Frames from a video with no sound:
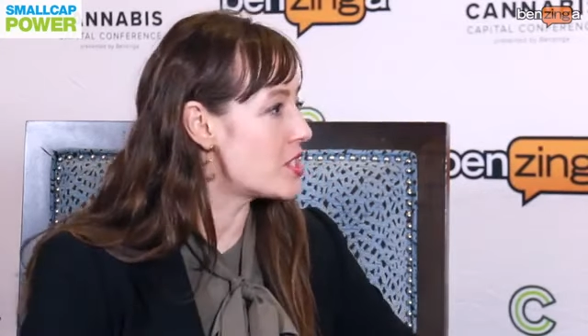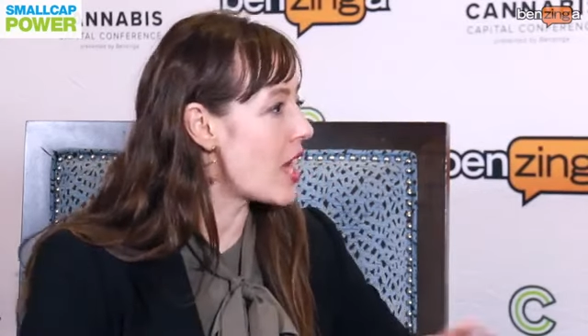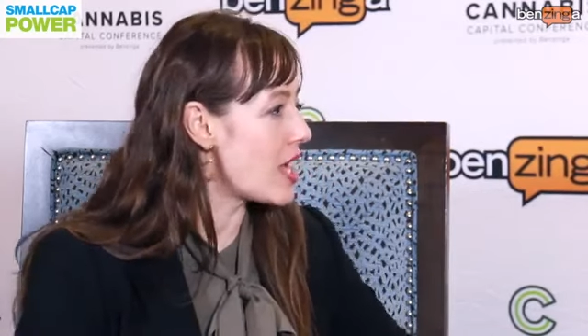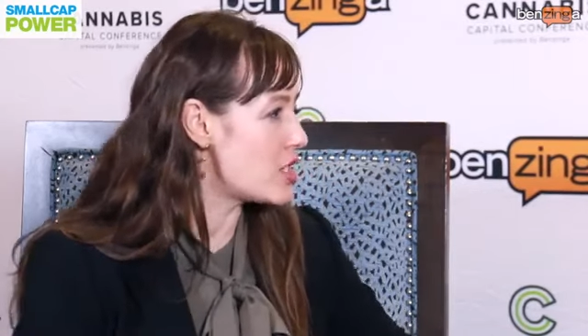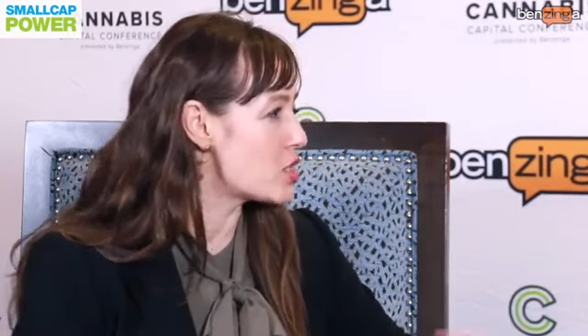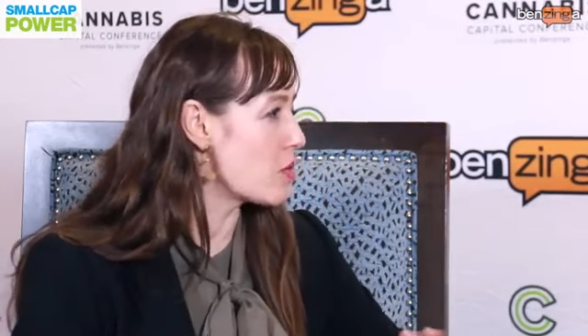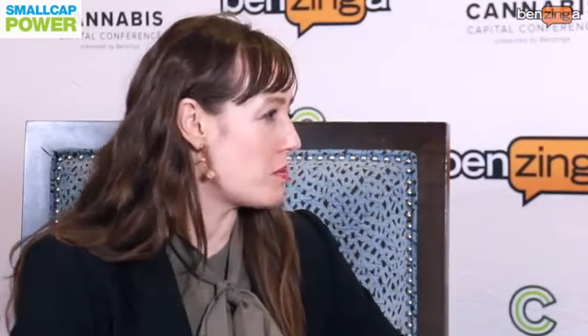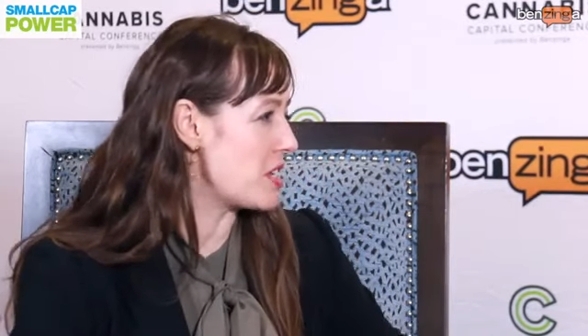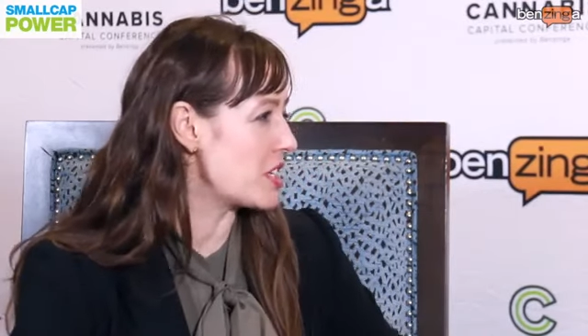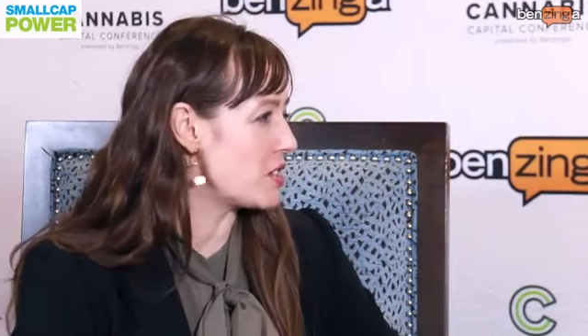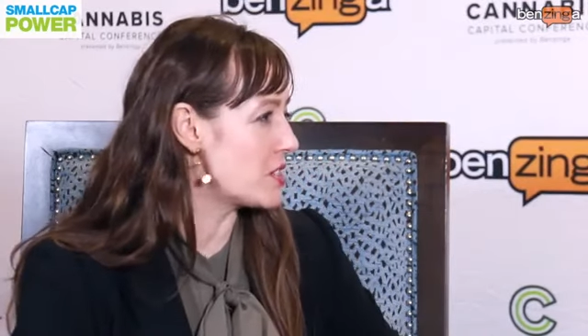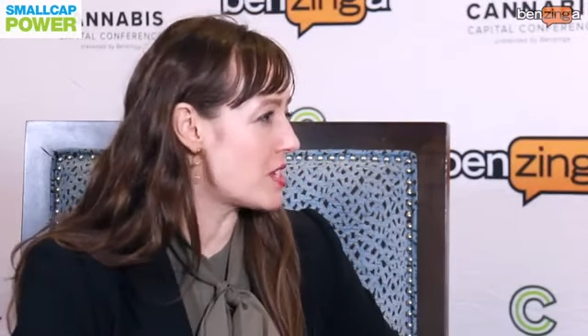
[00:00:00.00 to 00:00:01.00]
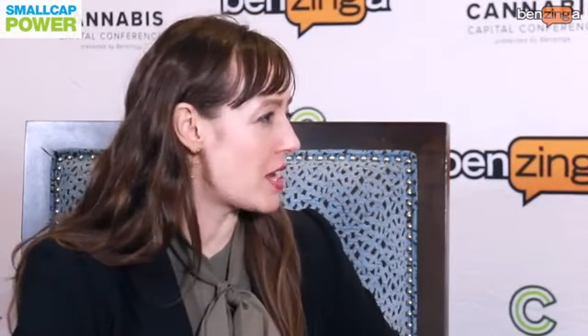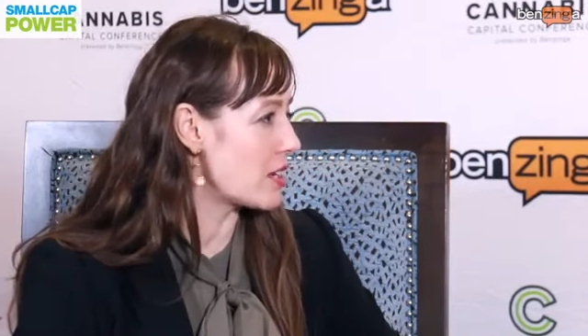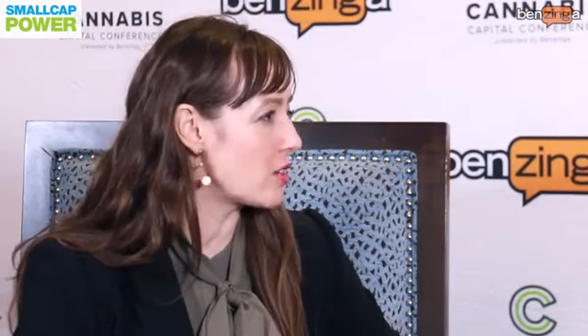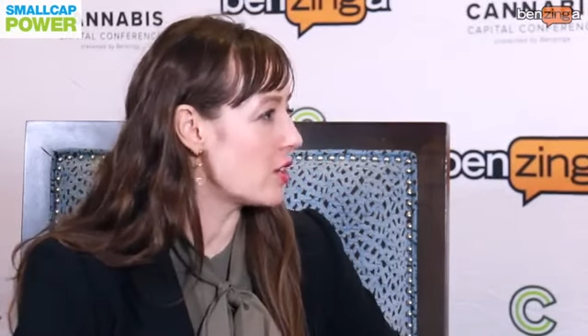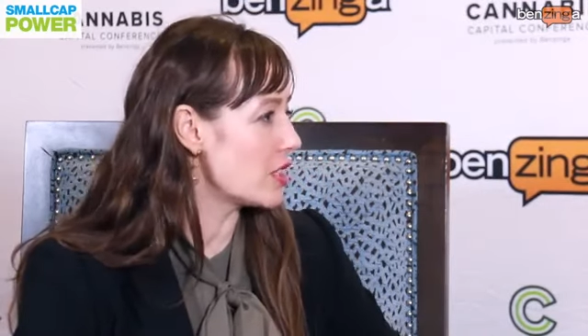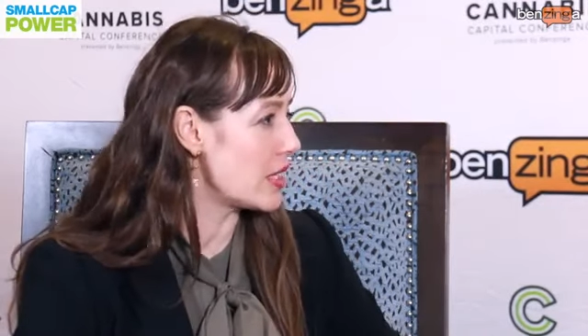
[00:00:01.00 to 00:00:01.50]
it's not, I just want to be clear, it's not
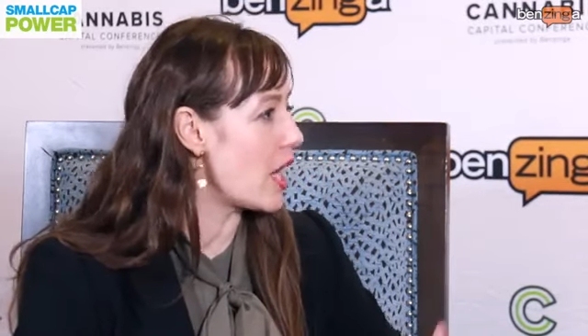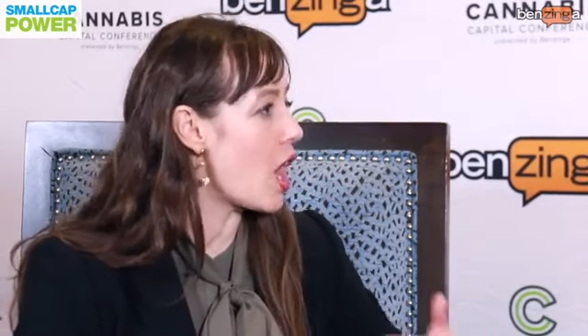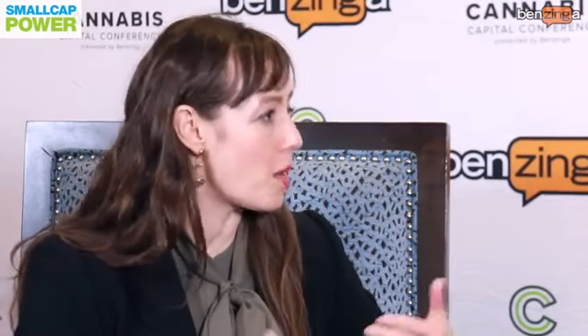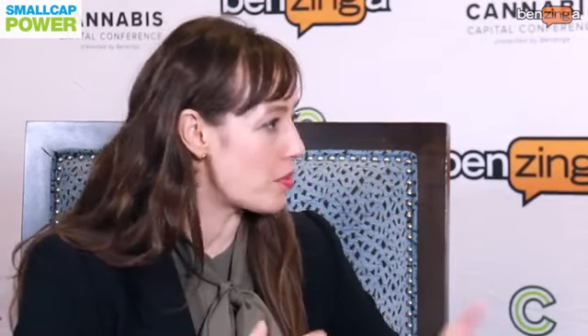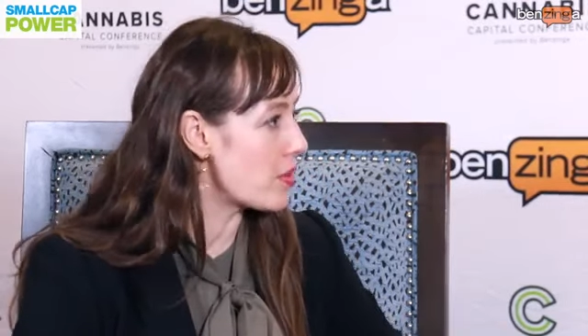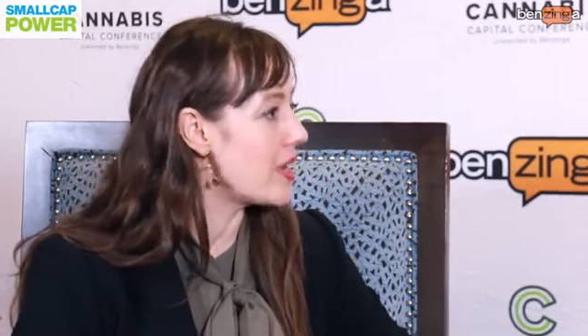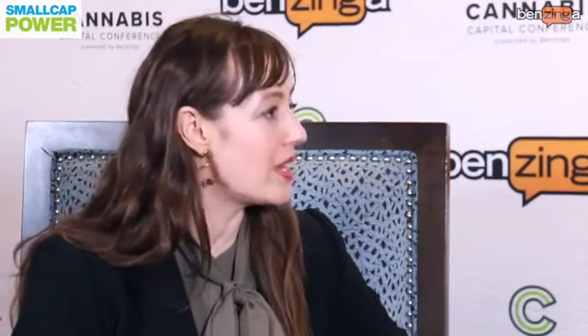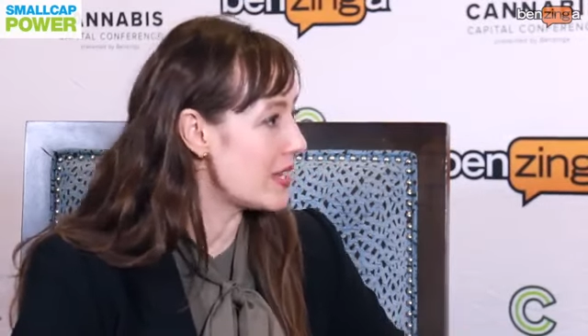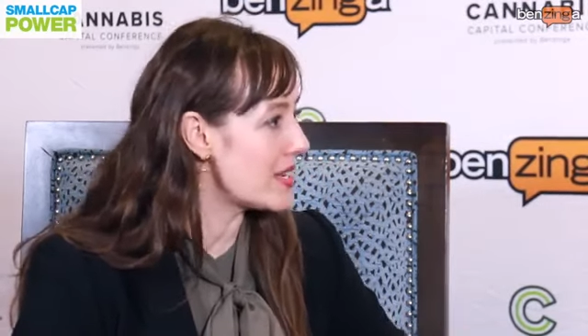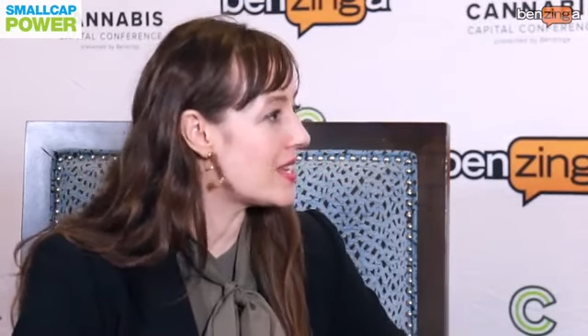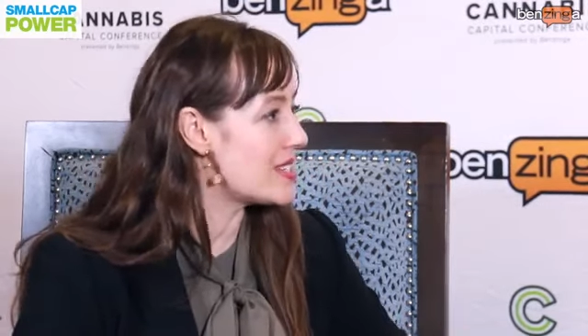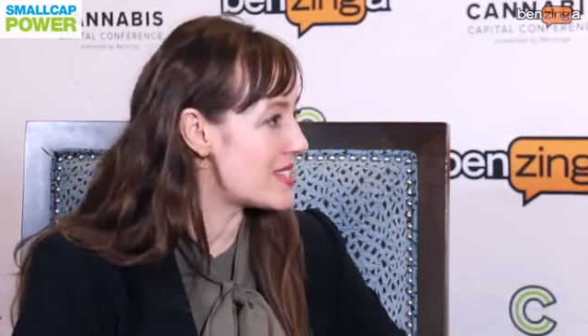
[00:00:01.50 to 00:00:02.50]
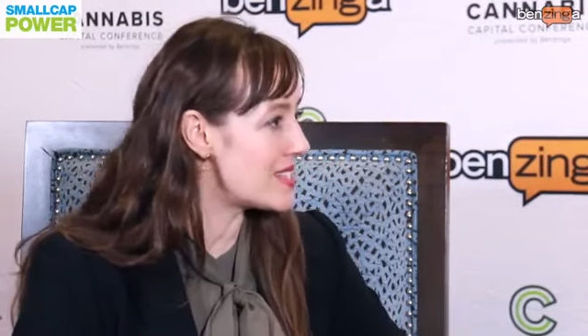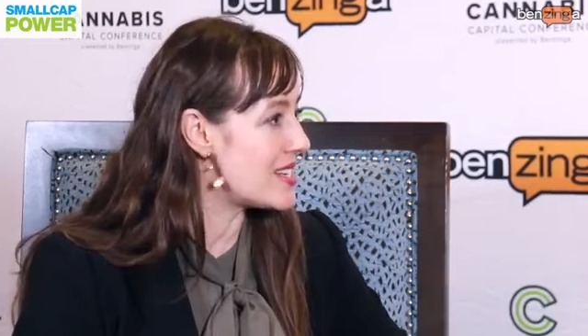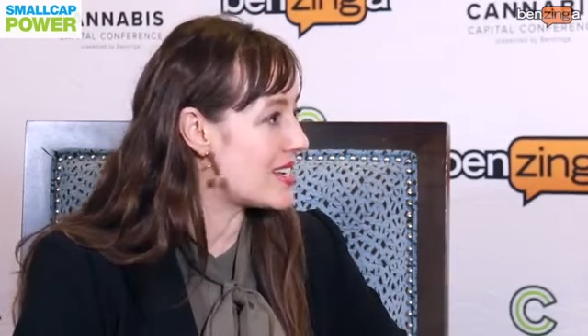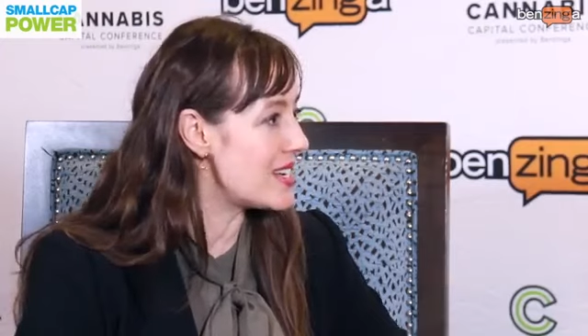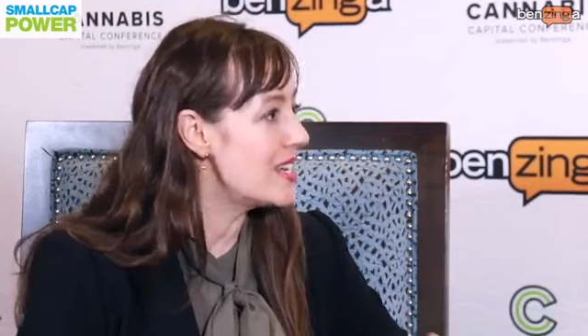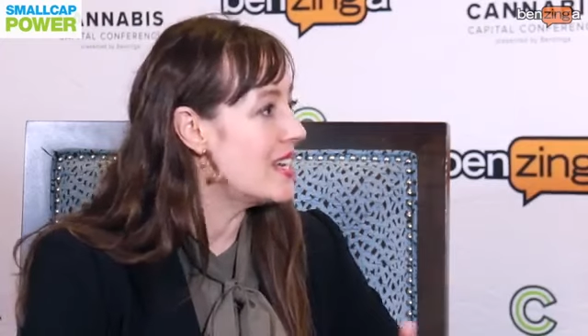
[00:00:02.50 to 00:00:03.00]
a currently operating entity.
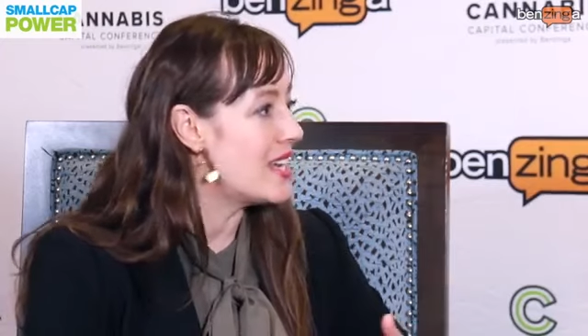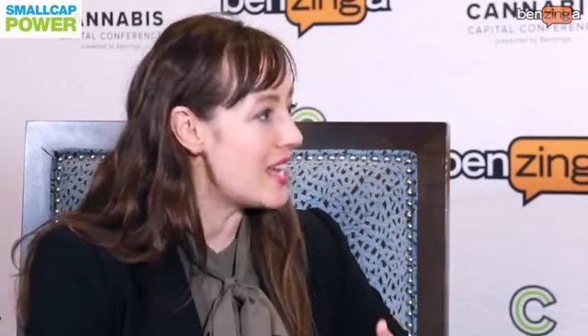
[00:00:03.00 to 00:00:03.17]
Uh-huh.